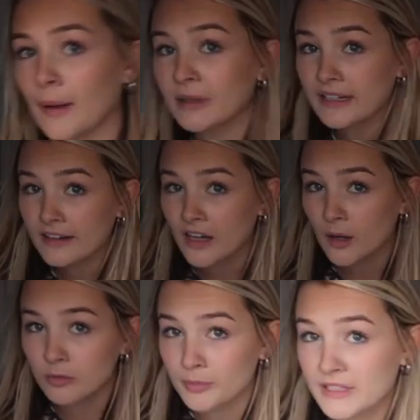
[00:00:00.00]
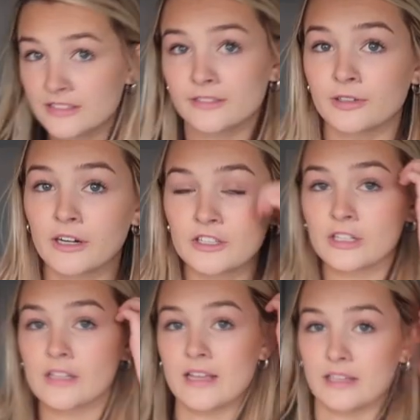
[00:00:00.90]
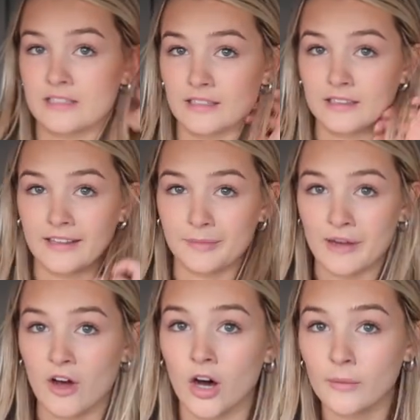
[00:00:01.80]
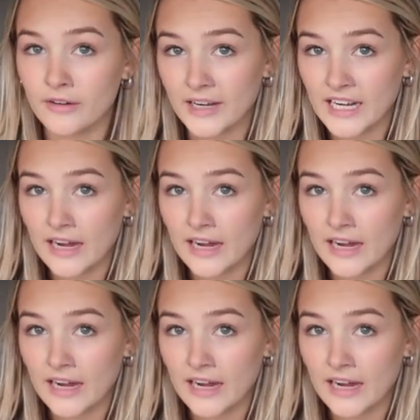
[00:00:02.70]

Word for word: I'm gonna get a couple more pieces of furniture that is in like my hallway right